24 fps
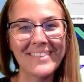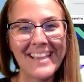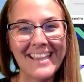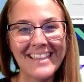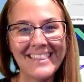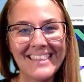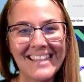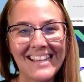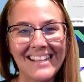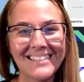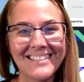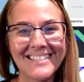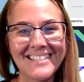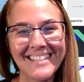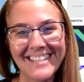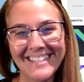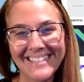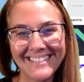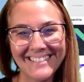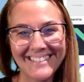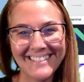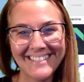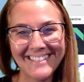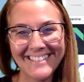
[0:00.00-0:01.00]
And that's
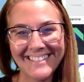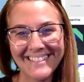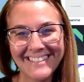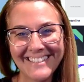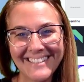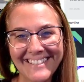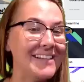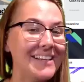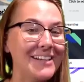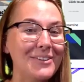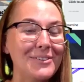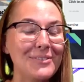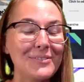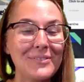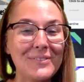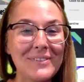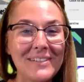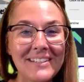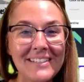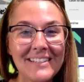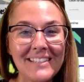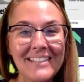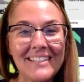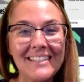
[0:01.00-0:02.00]
it. It
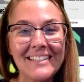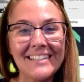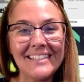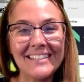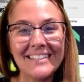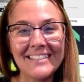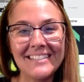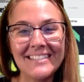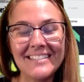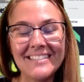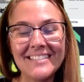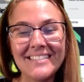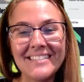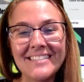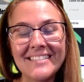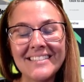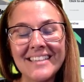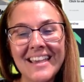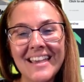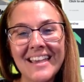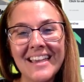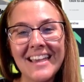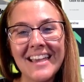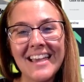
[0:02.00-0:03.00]
really is
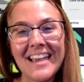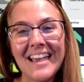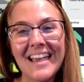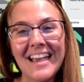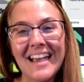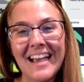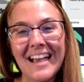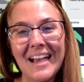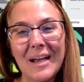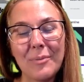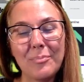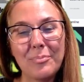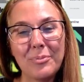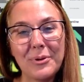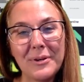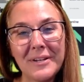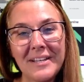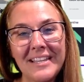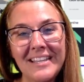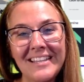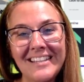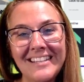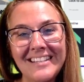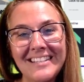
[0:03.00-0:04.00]
a
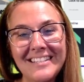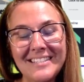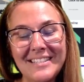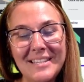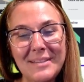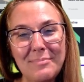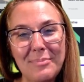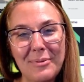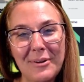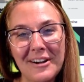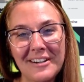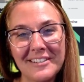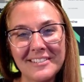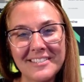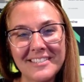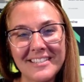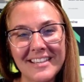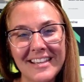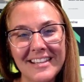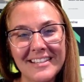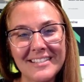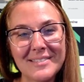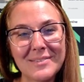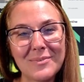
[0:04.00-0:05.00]
pretty easy
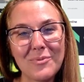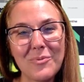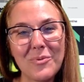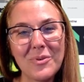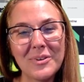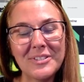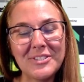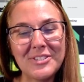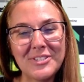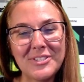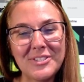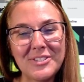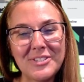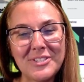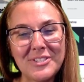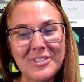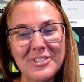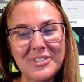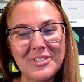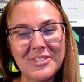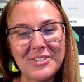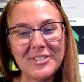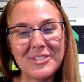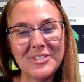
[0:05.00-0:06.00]
process once you get
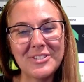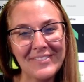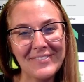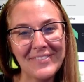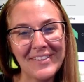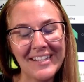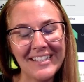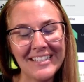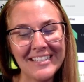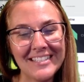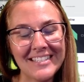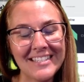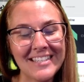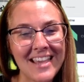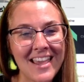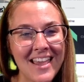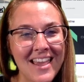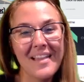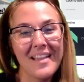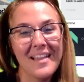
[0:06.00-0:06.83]
the hang of it.